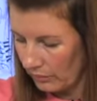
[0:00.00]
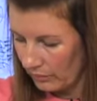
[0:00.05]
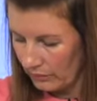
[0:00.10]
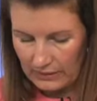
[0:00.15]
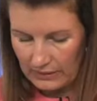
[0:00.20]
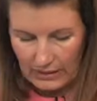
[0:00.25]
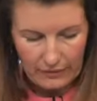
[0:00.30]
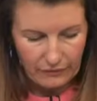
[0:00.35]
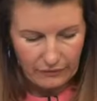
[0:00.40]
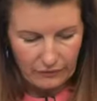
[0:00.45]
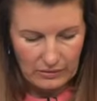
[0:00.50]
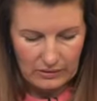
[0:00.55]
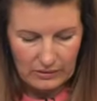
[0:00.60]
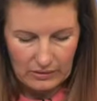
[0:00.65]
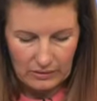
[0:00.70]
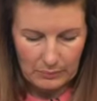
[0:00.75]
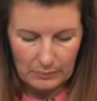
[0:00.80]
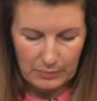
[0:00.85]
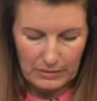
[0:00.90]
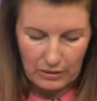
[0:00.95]
say, for
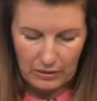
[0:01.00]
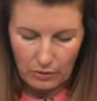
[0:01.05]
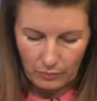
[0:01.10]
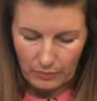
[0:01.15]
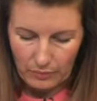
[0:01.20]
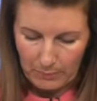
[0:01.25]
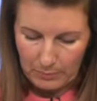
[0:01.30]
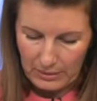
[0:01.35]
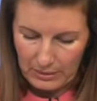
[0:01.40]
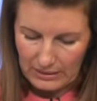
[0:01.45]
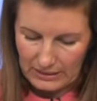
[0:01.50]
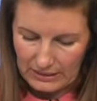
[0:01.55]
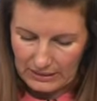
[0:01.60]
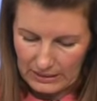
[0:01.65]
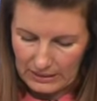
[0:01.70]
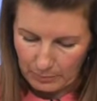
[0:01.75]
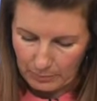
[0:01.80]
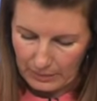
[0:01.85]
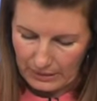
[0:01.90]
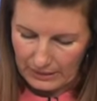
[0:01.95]
instance, pick up that pink
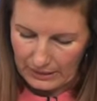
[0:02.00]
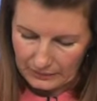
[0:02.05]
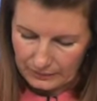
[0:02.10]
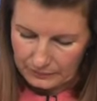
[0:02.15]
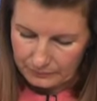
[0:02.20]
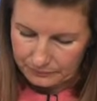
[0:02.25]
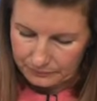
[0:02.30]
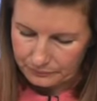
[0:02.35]
ink pad.